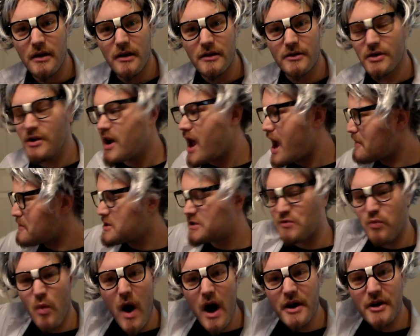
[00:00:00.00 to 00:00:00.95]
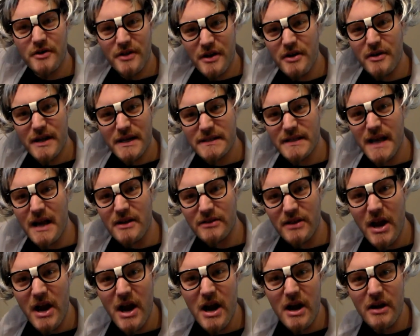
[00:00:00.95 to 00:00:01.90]
Do you know how much water there is out
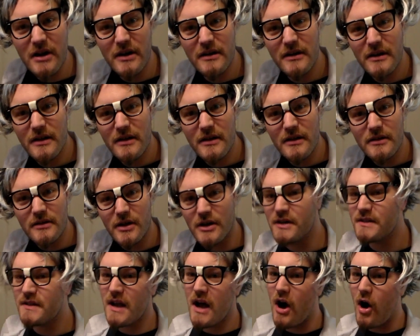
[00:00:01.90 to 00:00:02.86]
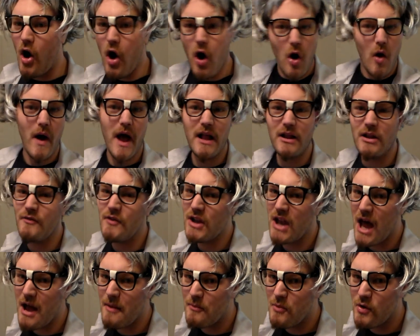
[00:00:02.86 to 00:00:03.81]
there? There's a whole hell of a
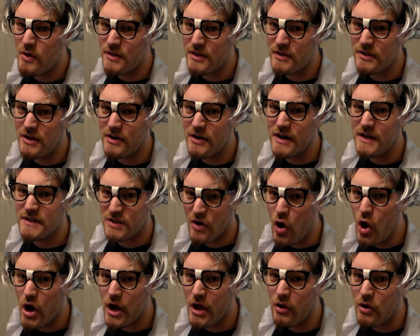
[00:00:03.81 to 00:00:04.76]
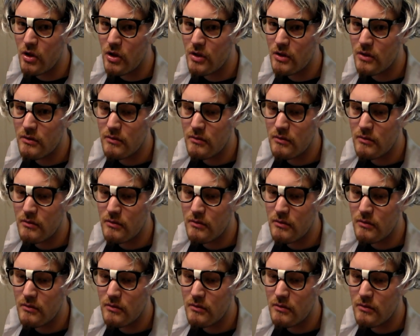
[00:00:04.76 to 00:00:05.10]
lot more than there is oil.